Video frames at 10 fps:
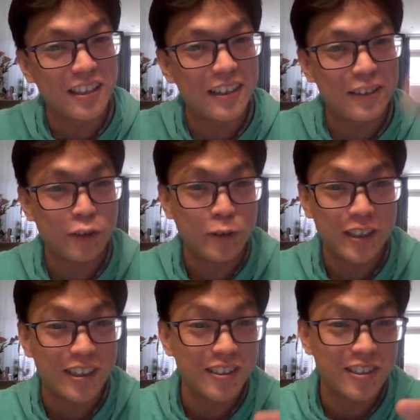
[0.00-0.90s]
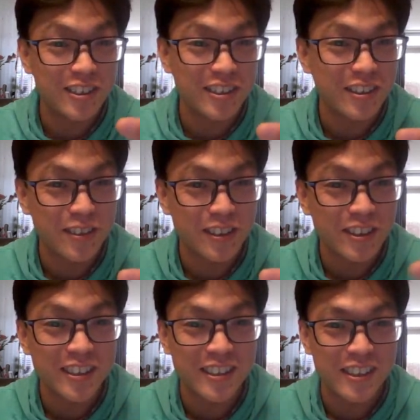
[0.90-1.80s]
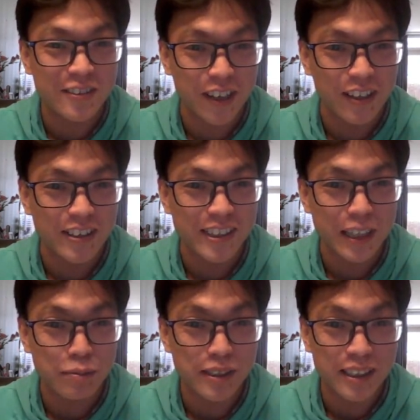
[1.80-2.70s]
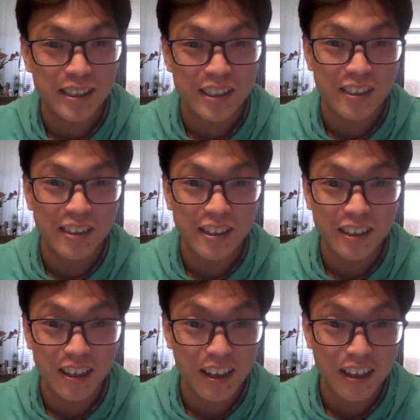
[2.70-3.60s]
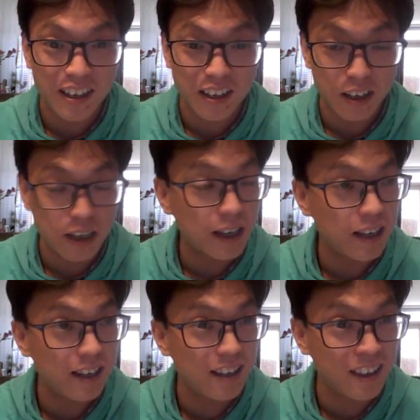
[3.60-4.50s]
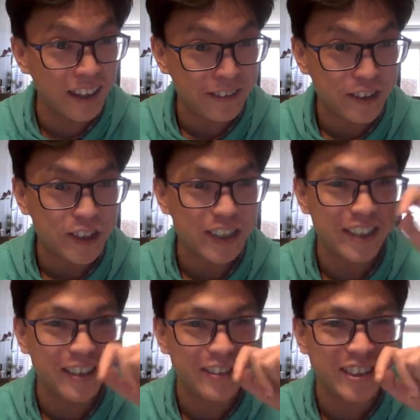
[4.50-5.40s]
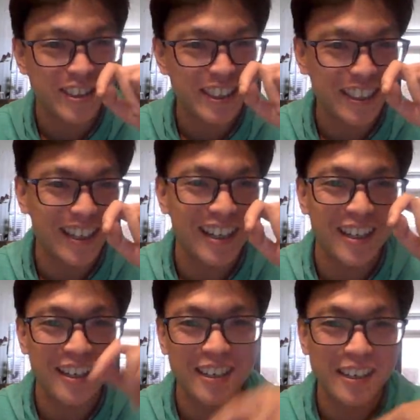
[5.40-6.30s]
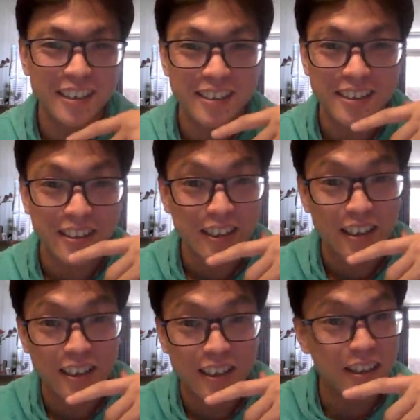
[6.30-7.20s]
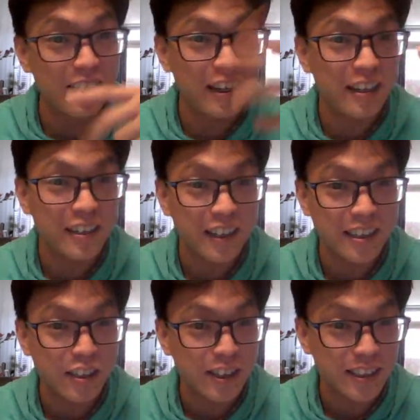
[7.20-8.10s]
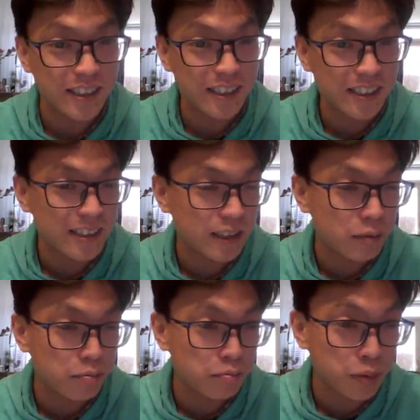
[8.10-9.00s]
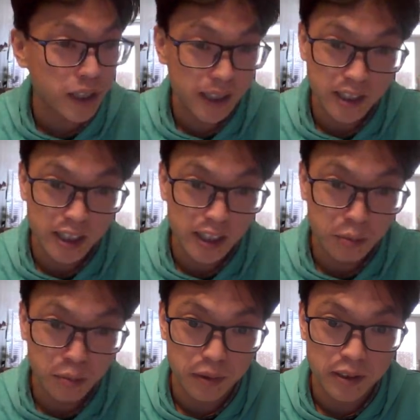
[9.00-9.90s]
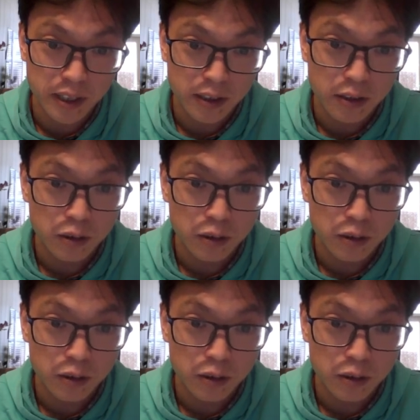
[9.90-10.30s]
If you want to go to Snowworld, just follow the steps in the left corner of the screen, and yeah, as you can see, it's a pretty cheap deal,